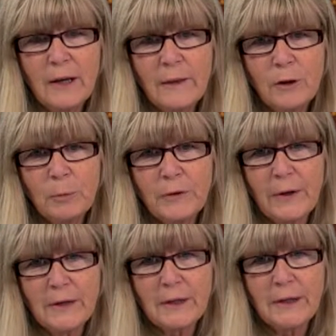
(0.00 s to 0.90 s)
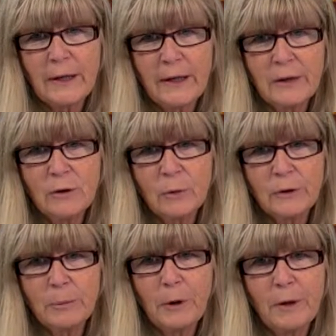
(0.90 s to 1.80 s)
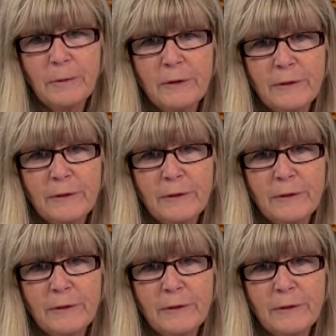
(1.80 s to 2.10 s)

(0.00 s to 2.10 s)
that you present at an annual Department of